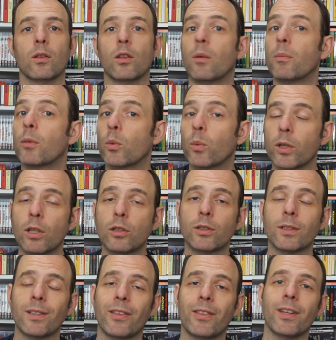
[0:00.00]
Number
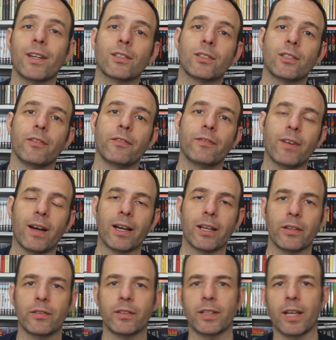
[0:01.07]

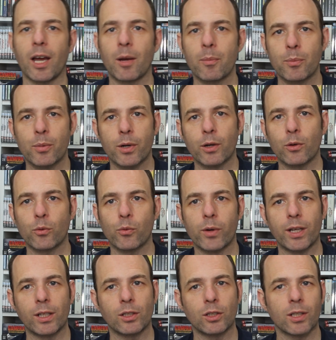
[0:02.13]
135 in the imprint
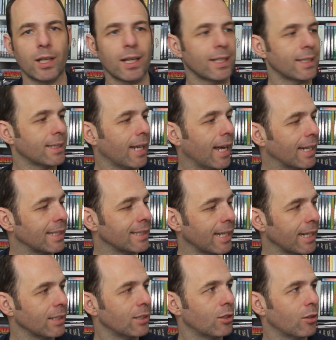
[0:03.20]
range is A
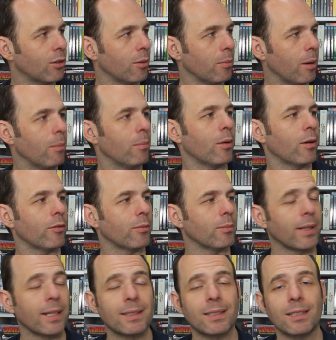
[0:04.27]
Night to Remember
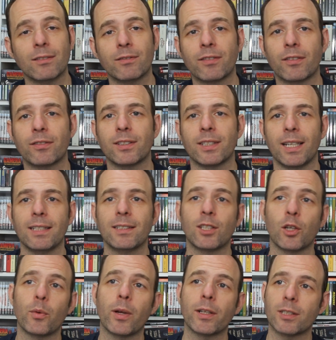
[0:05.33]
from 1958,
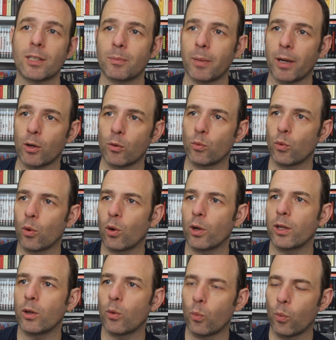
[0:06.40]
directed by
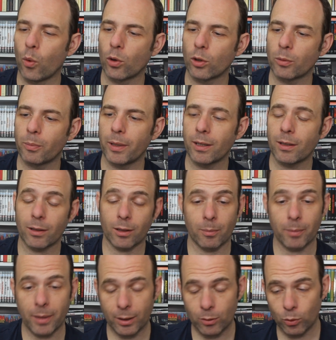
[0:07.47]
Roy Ward Baker, the
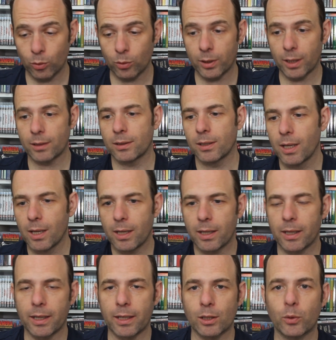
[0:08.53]
man who did
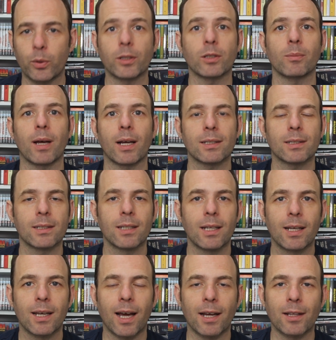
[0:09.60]
uh, Quatermass
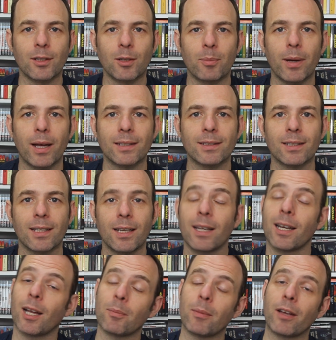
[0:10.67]
and The Pit,
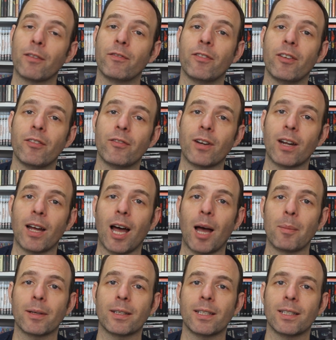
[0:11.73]
and my favourite
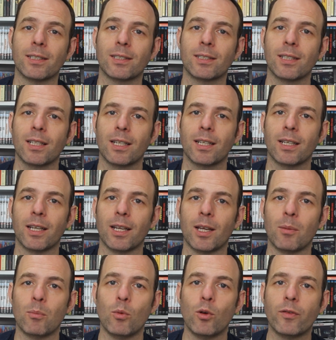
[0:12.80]
Amicus
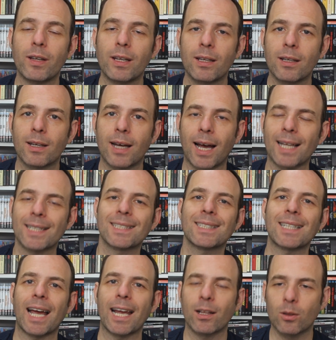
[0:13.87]
uh, movie,
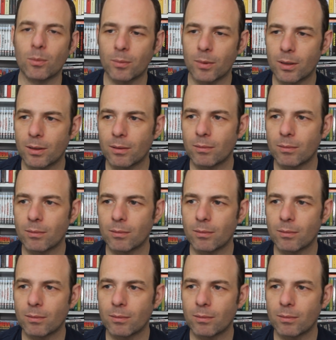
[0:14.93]
Asylum,